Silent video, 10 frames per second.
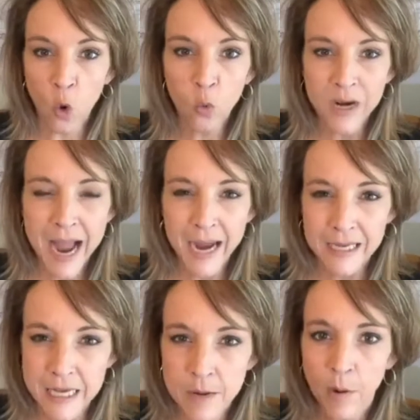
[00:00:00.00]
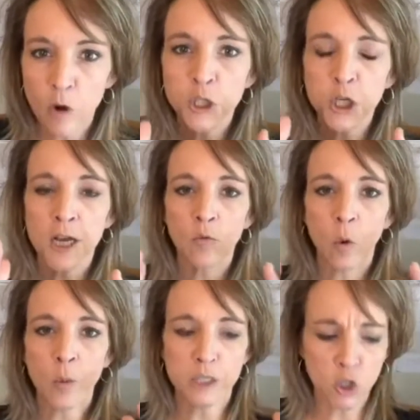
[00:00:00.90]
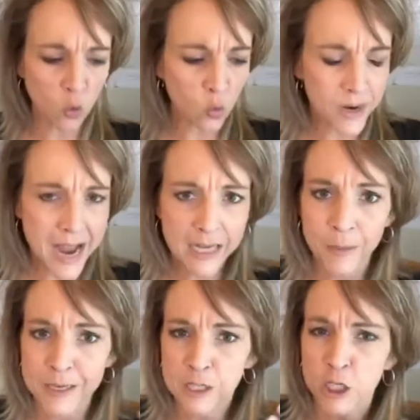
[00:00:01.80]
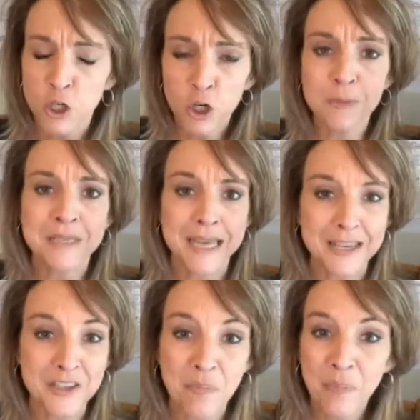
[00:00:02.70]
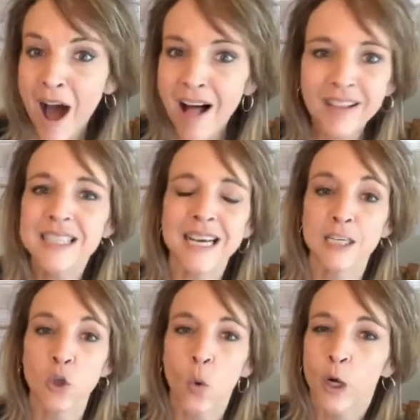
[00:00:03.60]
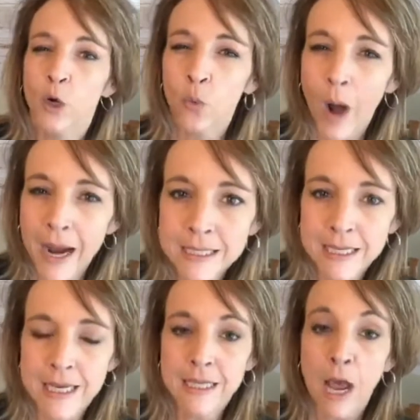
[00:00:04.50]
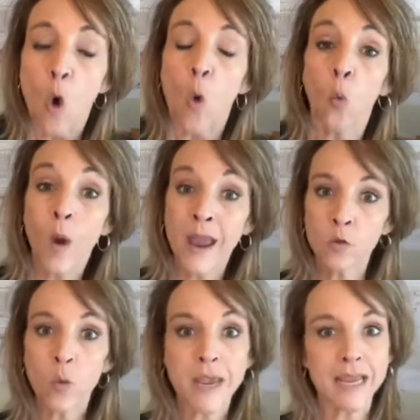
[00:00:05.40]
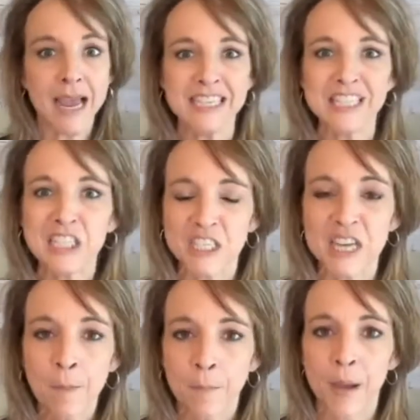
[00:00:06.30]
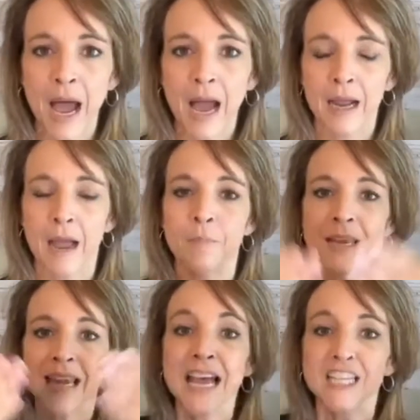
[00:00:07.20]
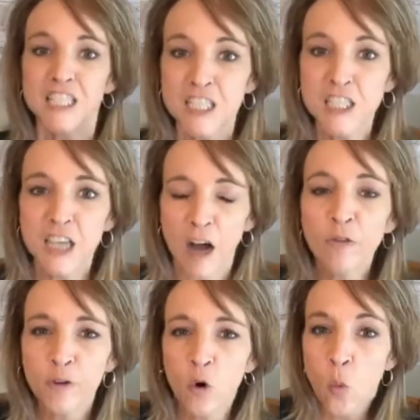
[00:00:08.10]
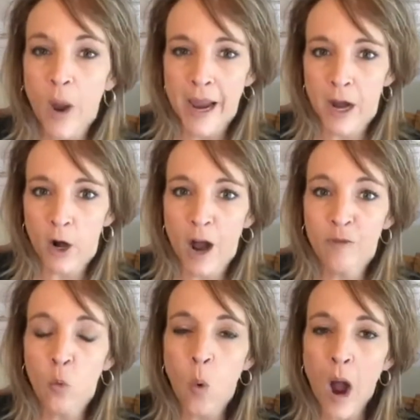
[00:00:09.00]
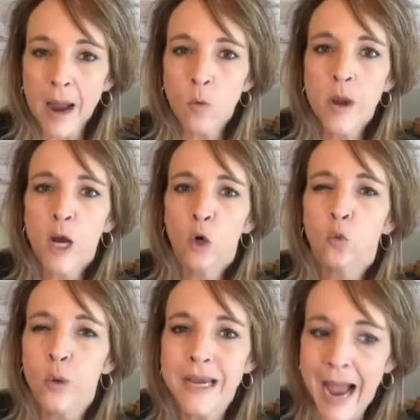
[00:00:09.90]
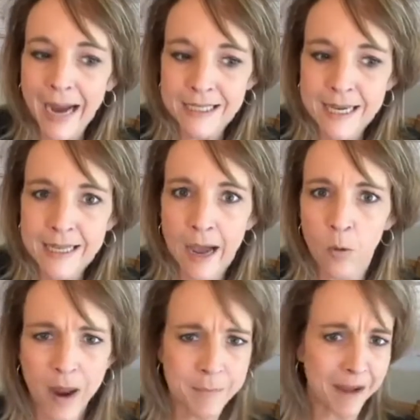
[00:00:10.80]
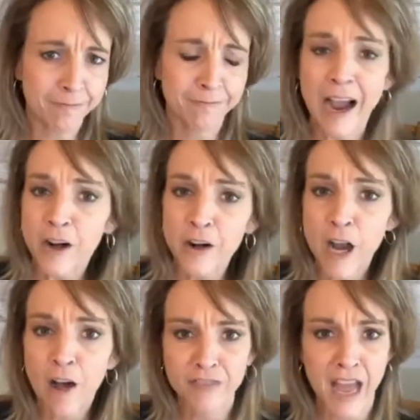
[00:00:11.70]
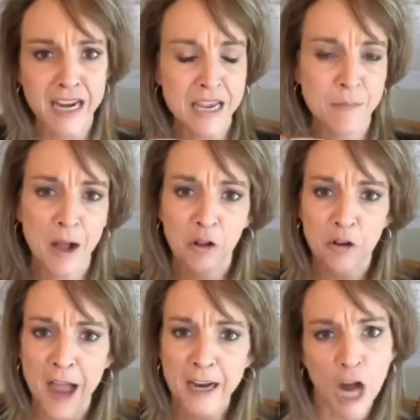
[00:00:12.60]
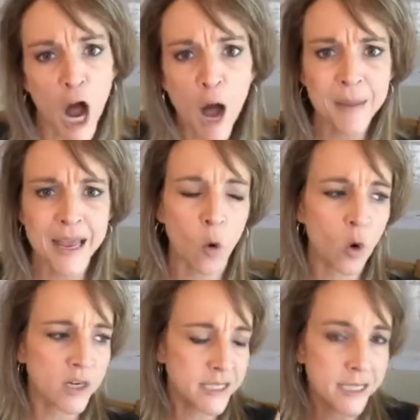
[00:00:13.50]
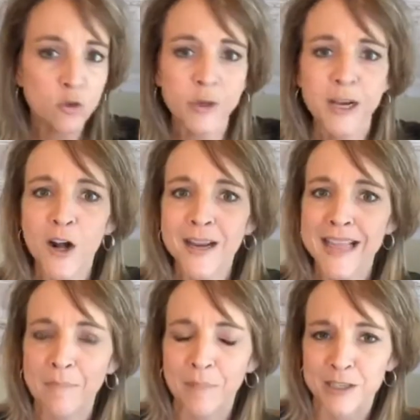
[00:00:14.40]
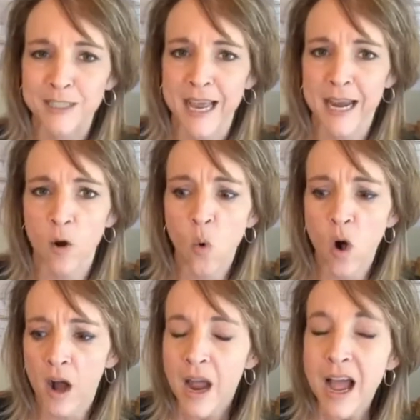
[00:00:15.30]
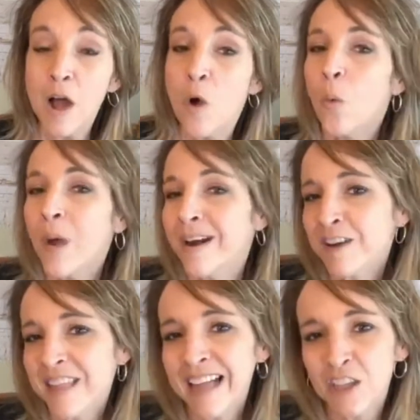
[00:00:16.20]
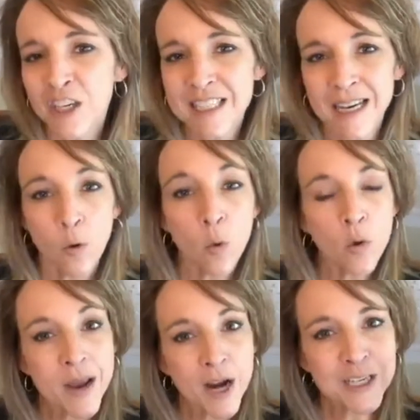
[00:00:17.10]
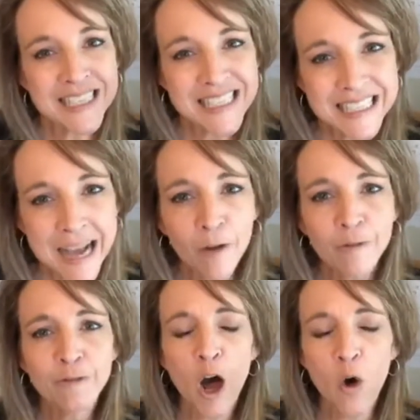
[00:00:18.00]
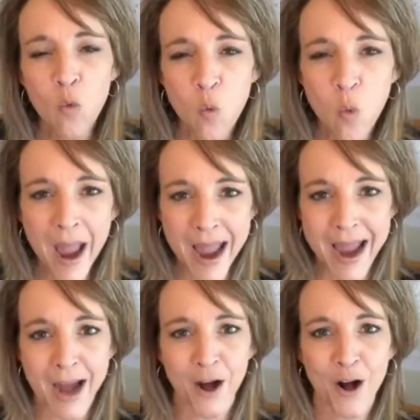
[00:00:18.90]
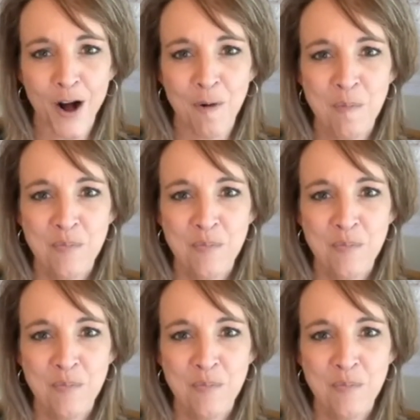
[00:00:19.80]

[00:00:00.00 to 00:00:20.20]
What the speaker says: react in emotion, when we don't react based on circumstance or politics or crisis, when we can step back and be self-aware of why we are reacting that way by firing off that email or that comment or disregarding that person or whatever that looks like, when we are self-aware,